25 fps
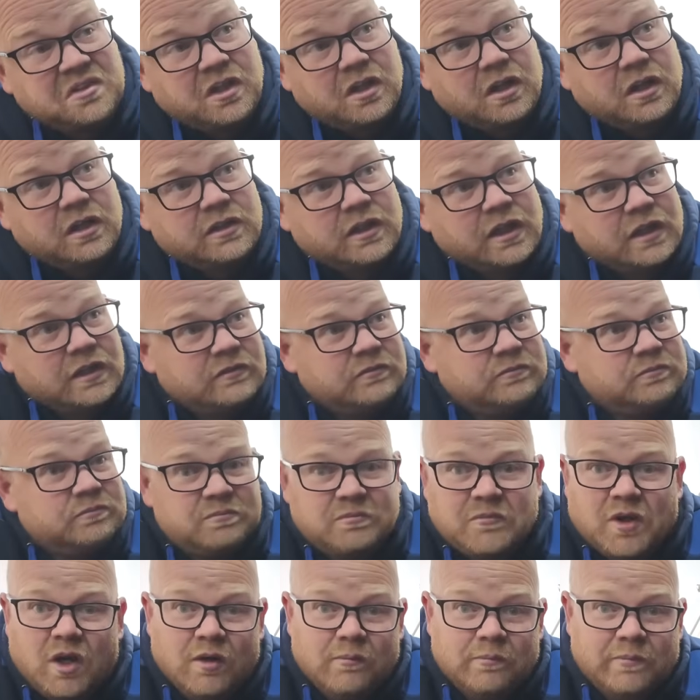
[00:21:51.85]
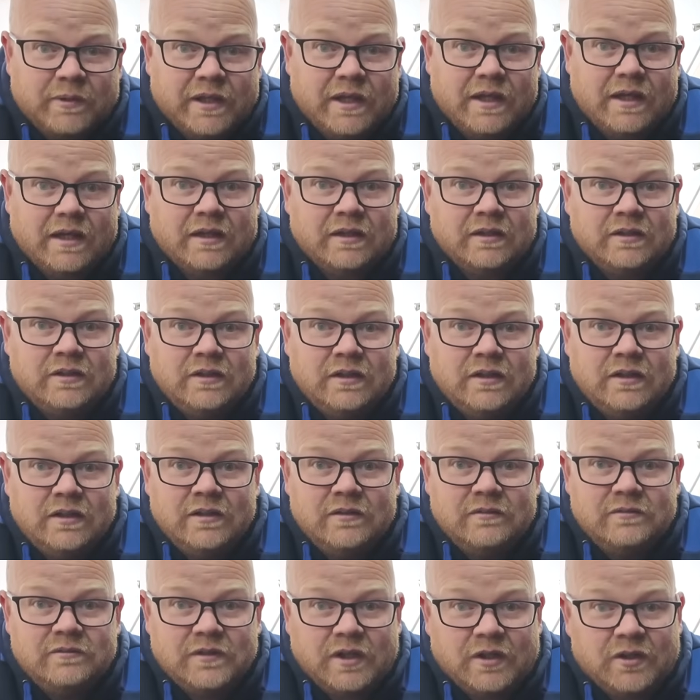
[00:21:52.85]
So, okay, can't be that.
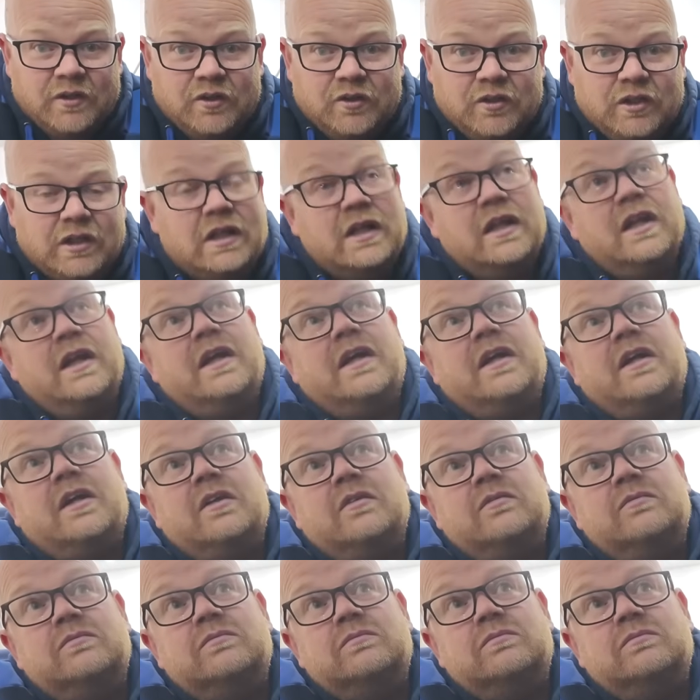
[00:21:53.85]
Then heard it click.